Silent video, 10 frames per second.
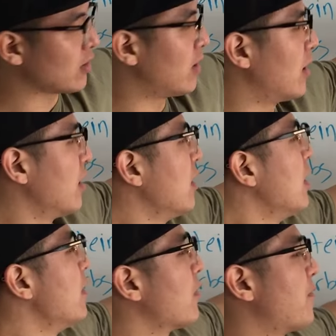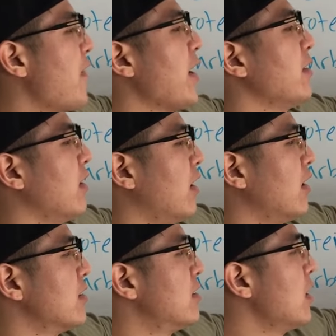Okay. For fat
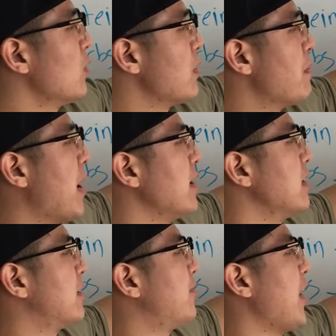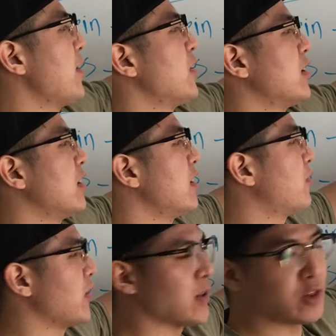loss, we minus
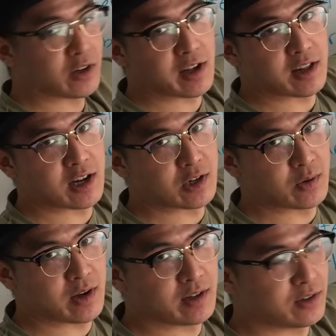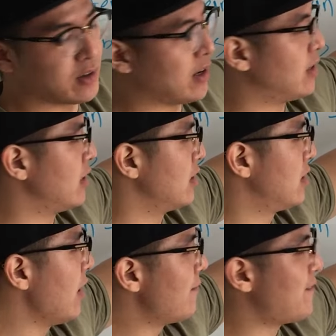500 from the 3,800 to get
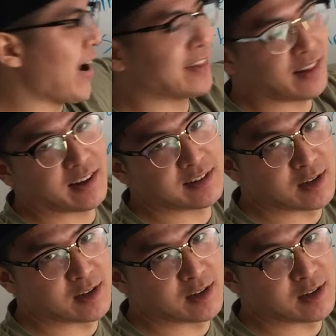his fat loss